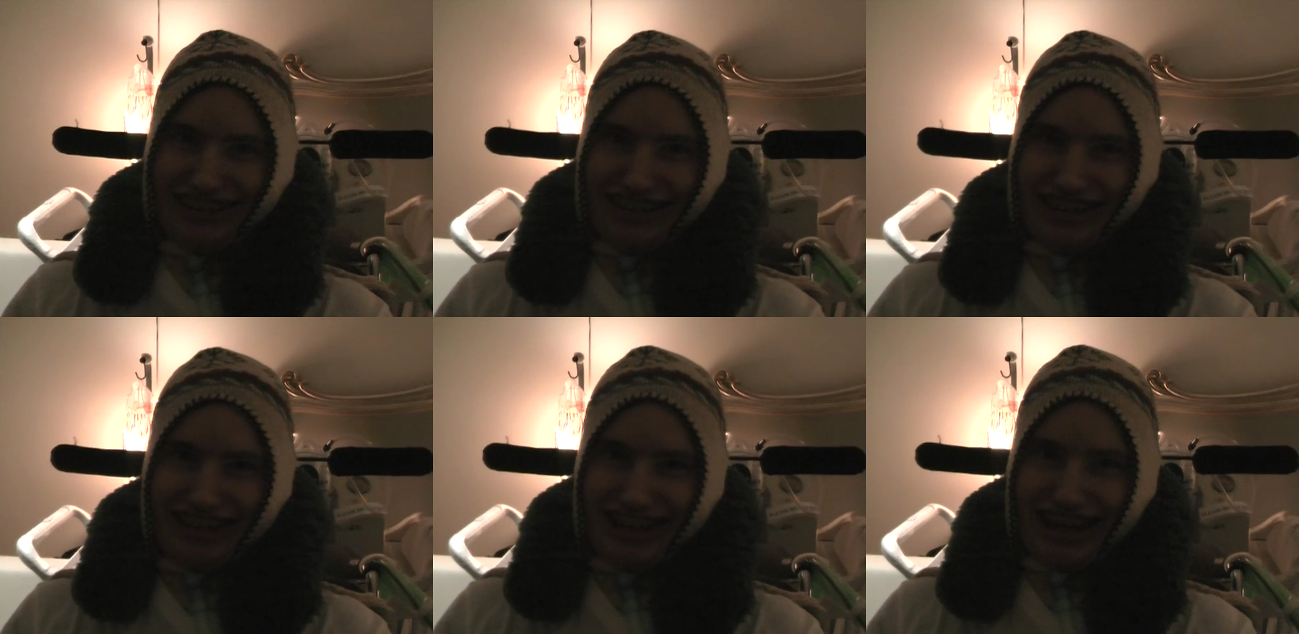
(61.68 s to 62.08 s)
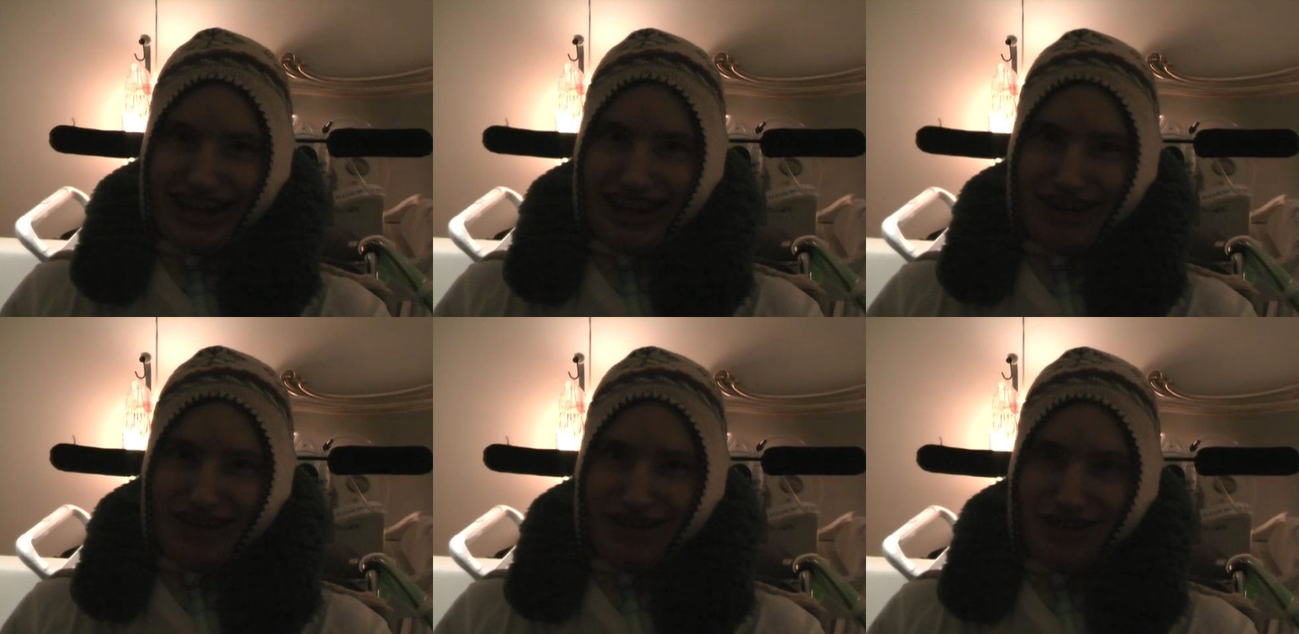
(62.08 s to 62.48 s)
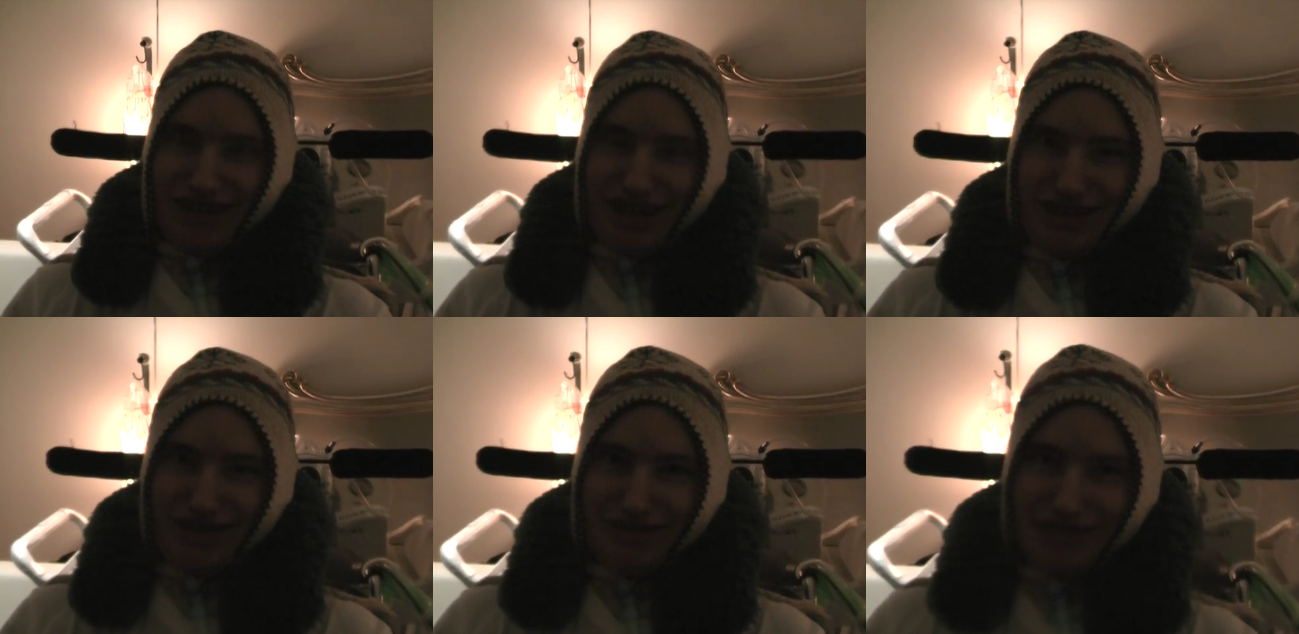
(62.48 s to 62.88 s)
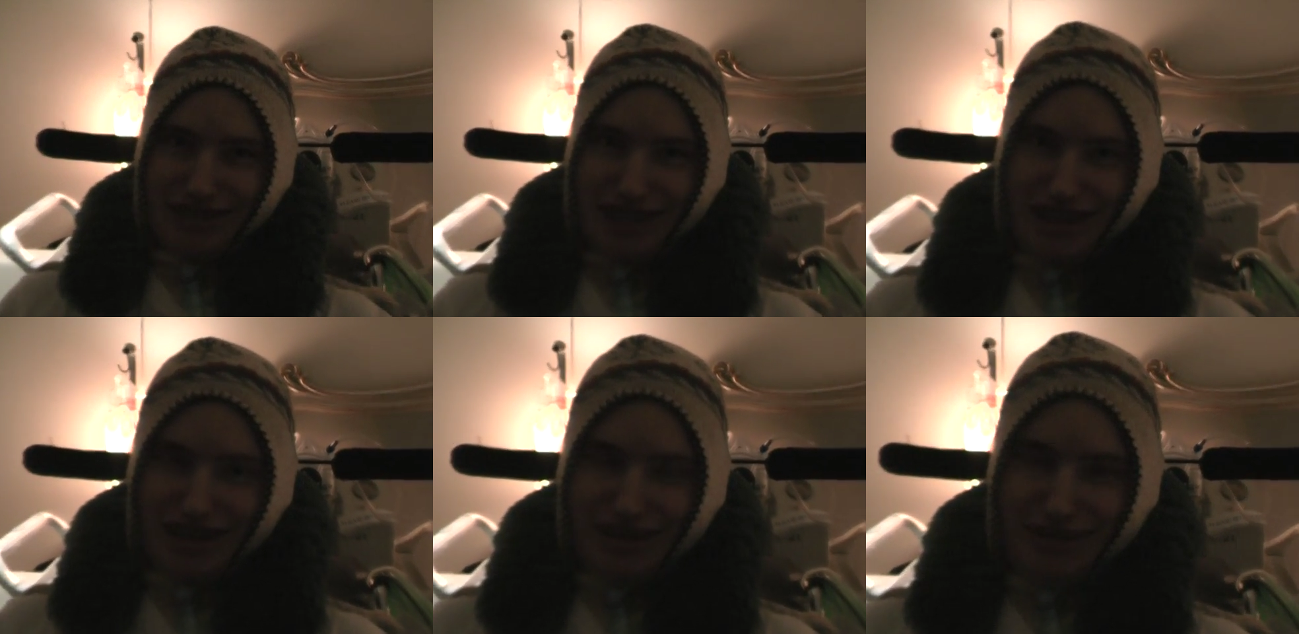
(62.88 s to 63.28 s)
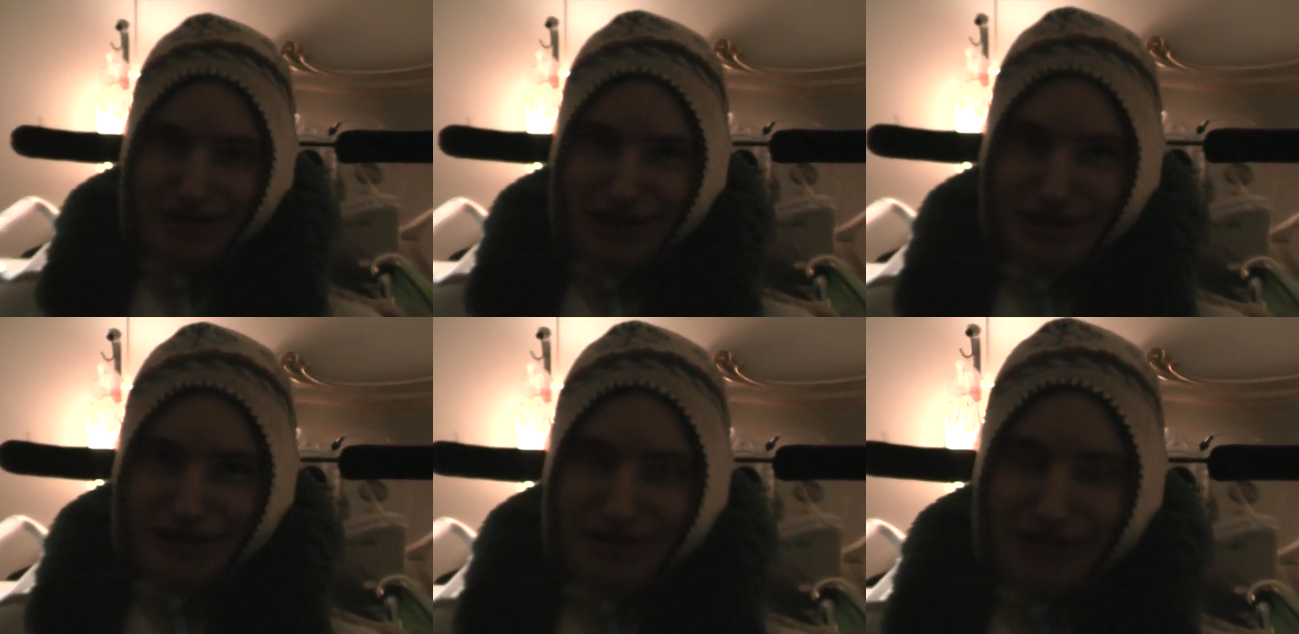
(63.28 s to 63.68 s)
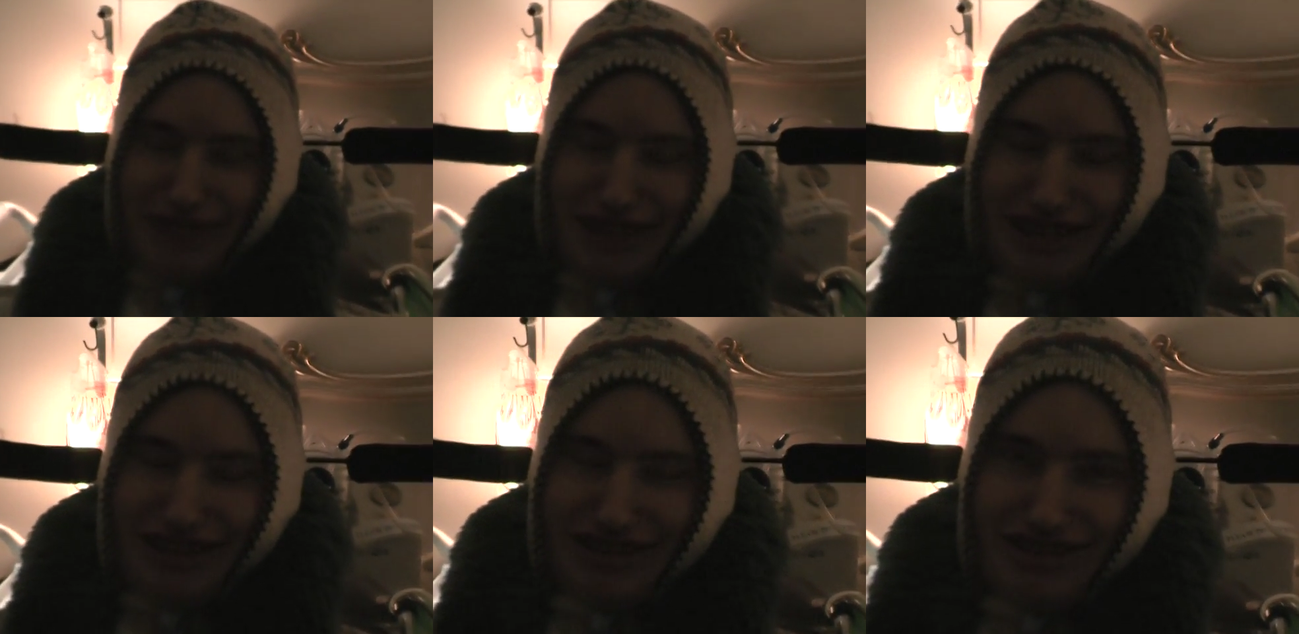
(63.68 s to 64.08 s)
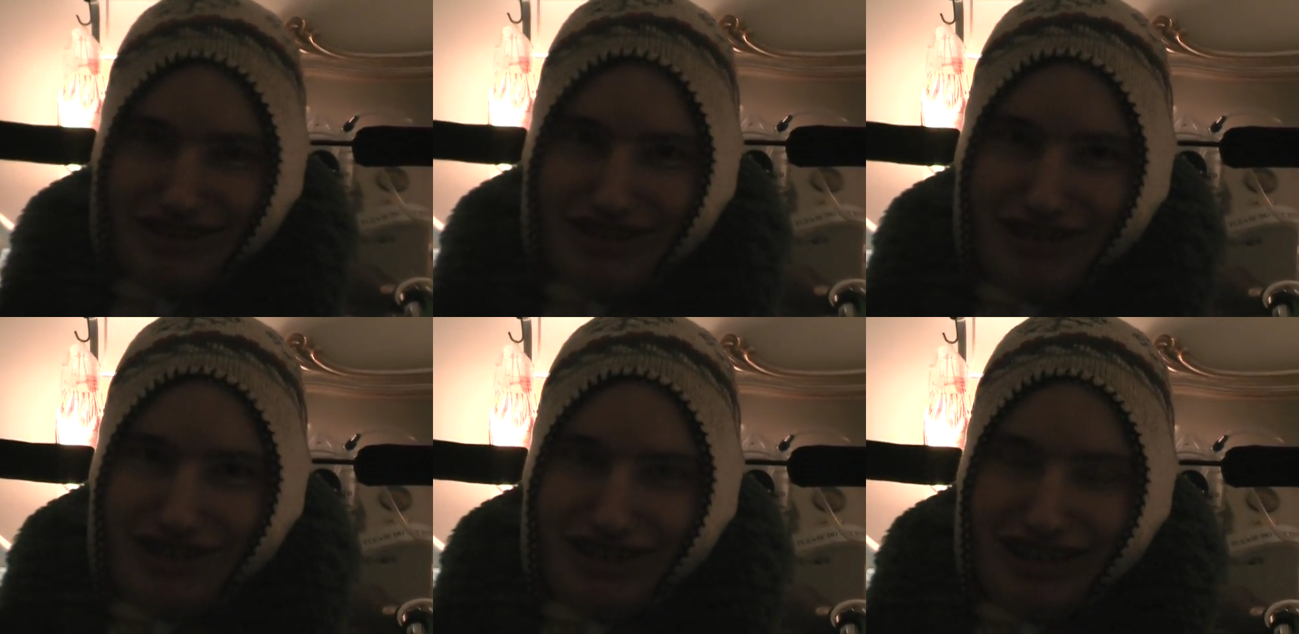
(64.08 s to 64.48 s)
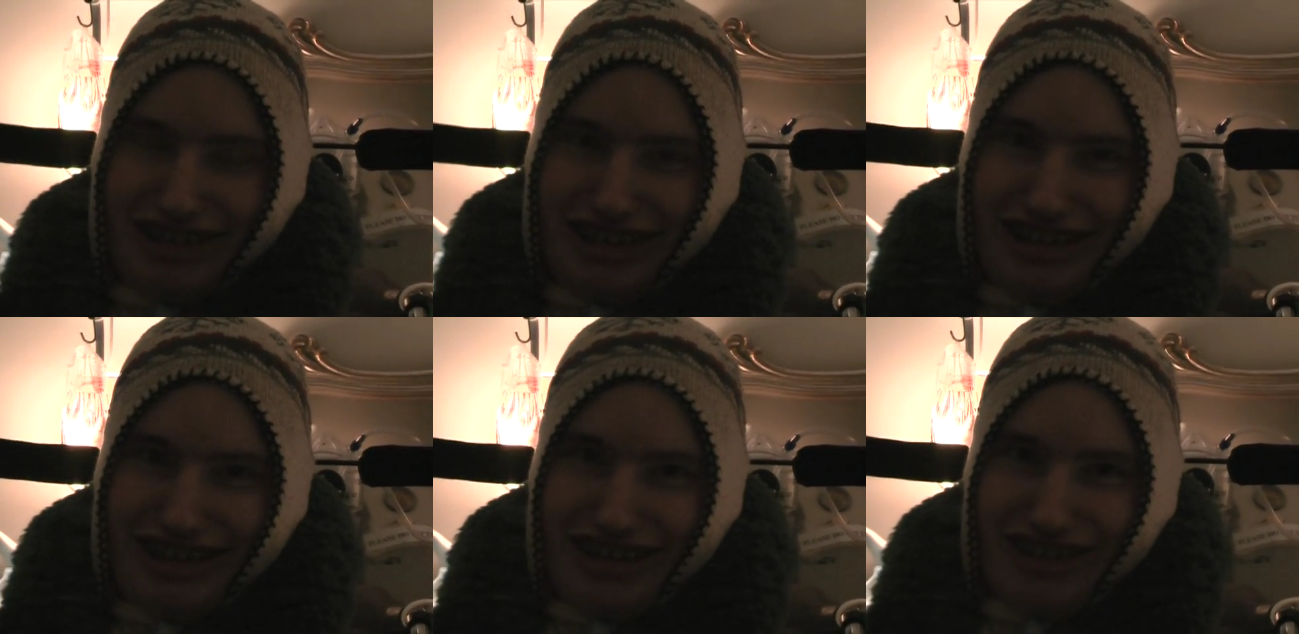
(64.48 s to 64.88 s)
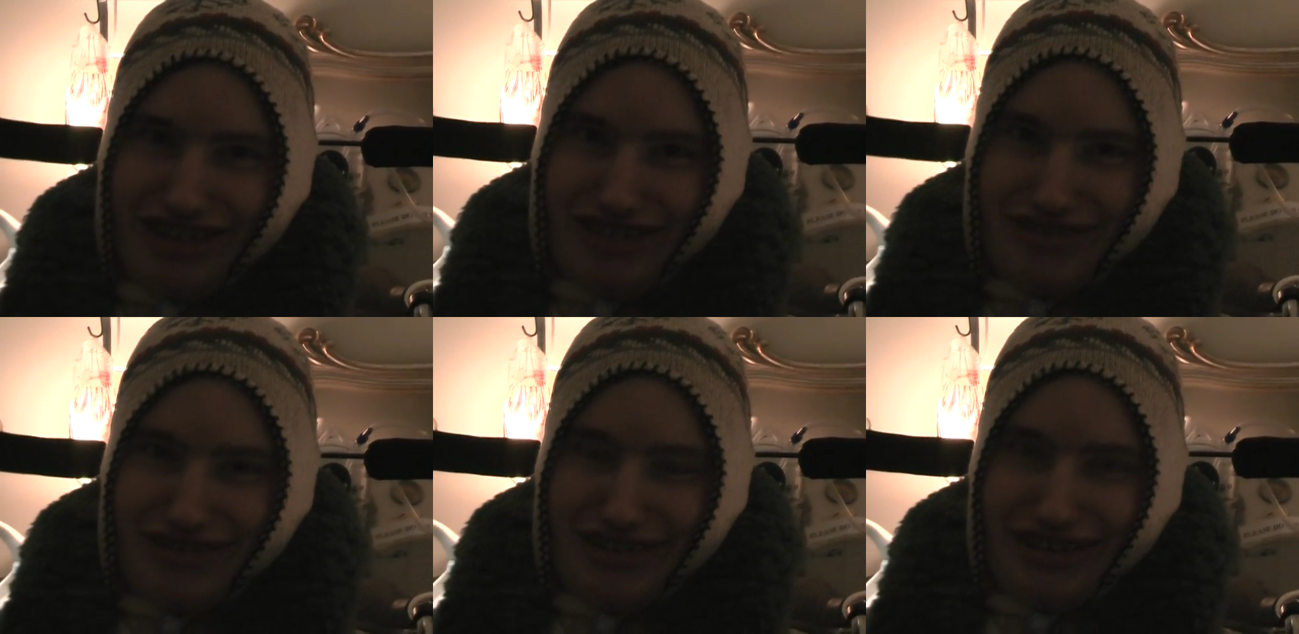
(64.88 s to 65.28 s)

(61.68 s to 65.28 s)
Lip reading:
(no speaker visible)